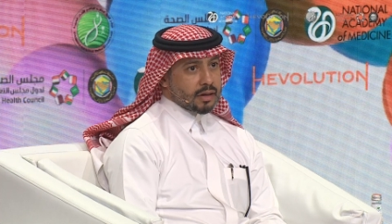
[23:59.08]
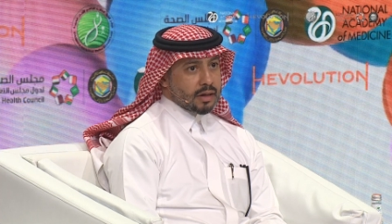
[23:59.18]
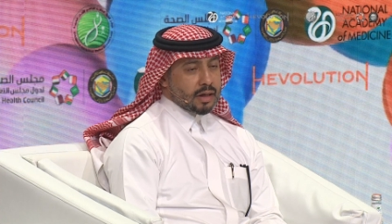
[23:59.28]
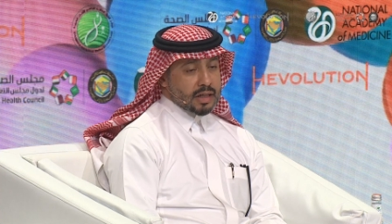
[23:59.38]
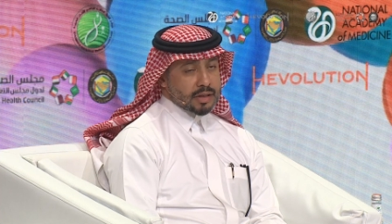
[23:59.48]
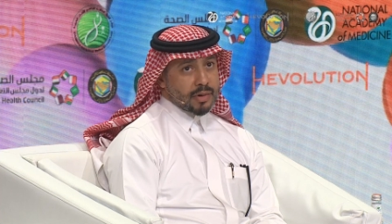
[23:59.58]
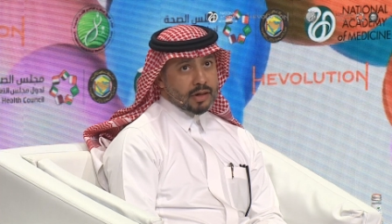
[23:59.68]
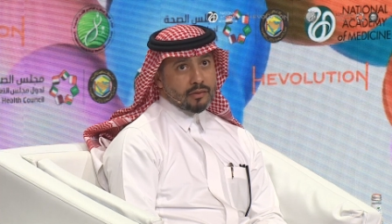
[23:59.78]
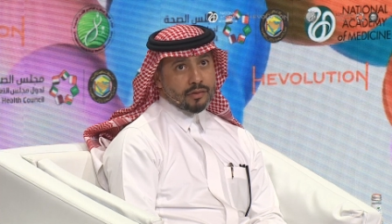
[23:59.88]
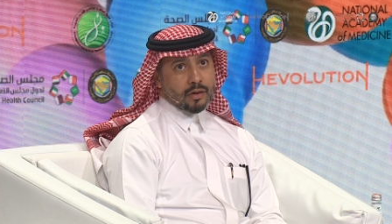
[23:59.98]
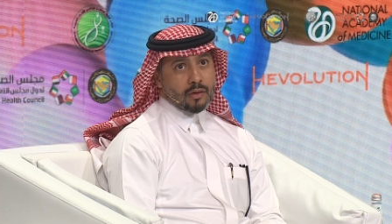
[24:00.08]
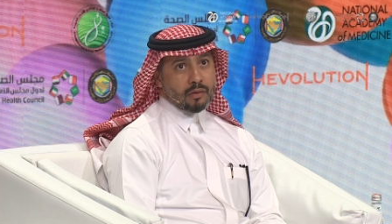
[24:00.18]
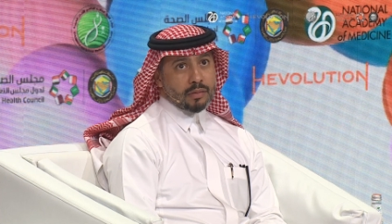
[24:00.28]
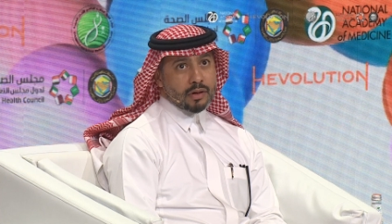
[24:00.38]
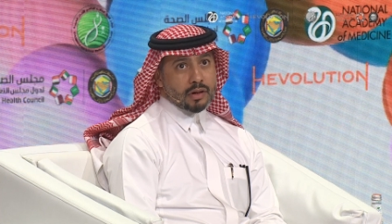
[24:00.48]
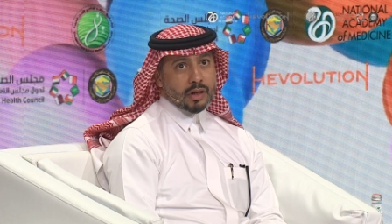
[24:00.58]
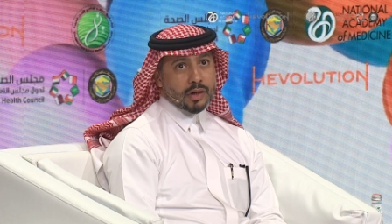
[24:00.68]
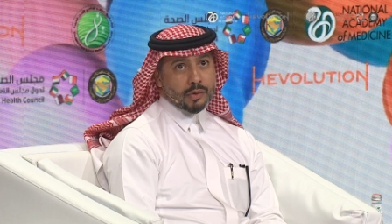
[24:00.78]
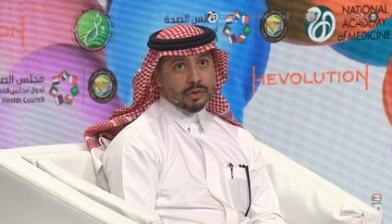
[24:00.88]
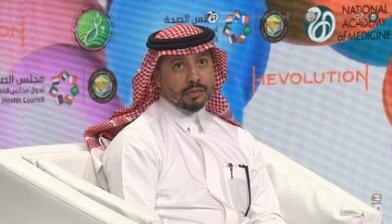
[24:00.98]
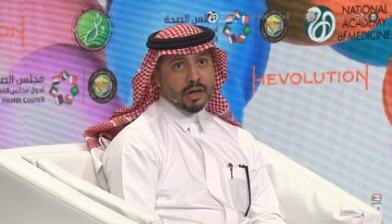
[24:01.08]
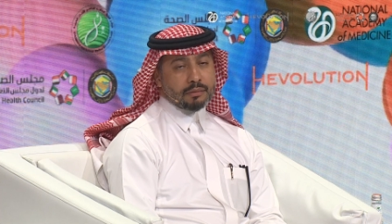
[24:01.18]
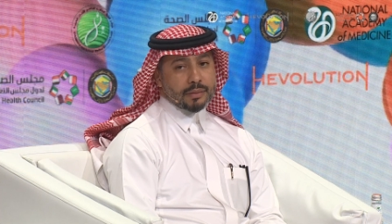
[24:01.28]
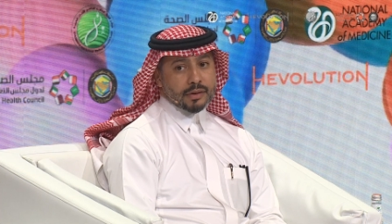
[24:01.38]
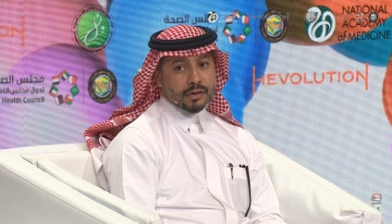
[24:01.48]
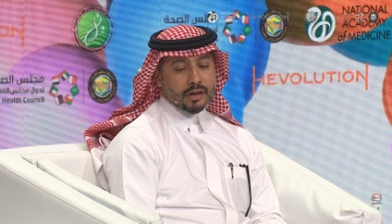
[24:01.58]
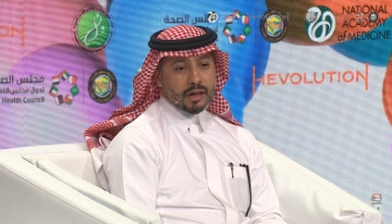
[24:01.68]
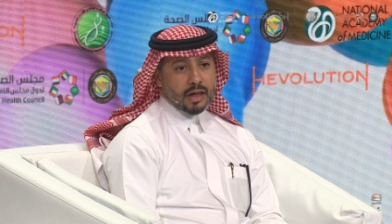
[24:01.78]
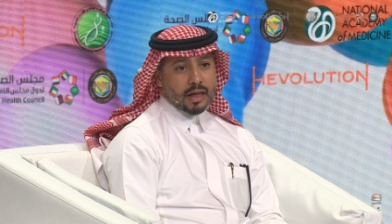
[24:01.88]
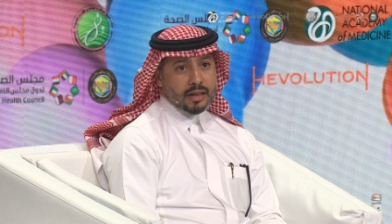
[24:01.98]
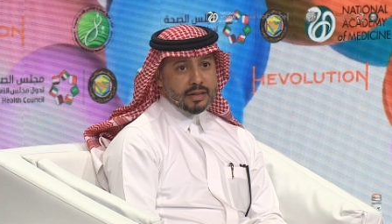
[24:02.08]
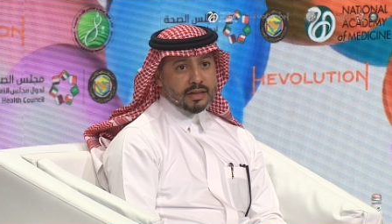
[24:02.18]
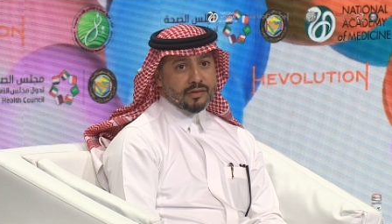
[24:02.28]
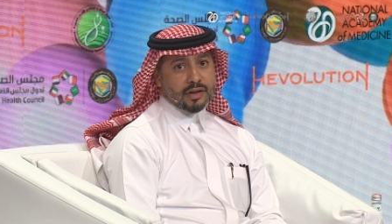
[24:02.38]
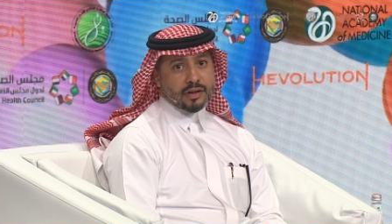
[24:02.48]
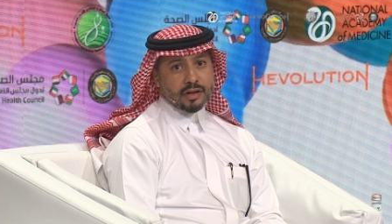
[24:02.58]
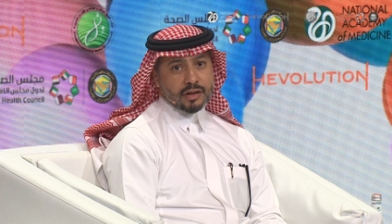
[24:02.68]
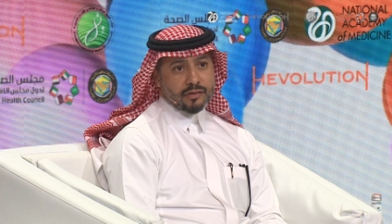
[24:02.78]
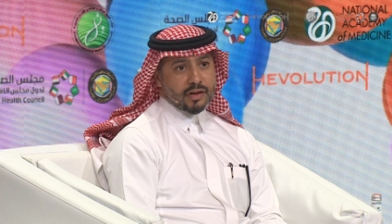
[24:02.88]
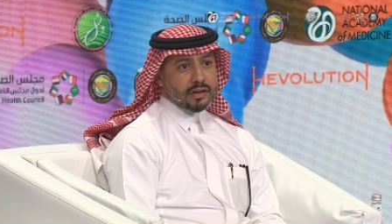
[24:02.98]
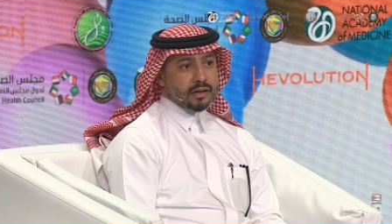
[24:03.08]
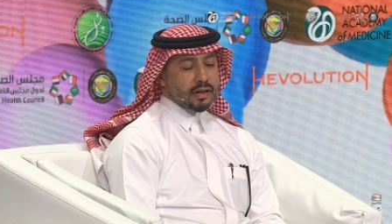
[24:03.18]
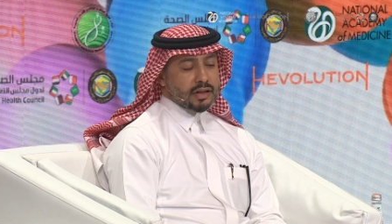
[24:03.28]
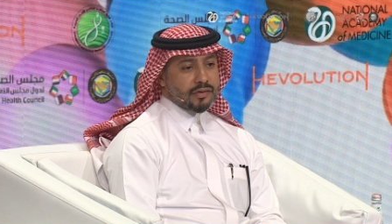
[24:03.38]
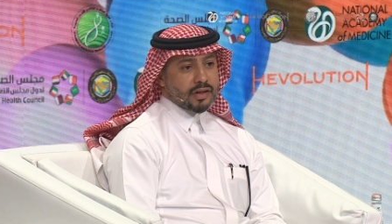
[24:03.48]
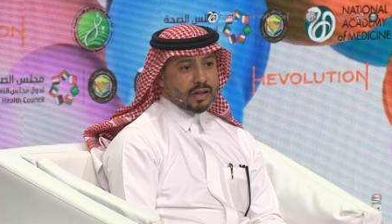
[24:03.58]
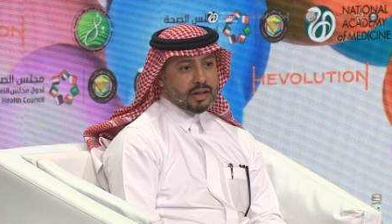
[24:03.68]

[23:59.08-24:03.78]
is part of the global roadmap. And this is definitely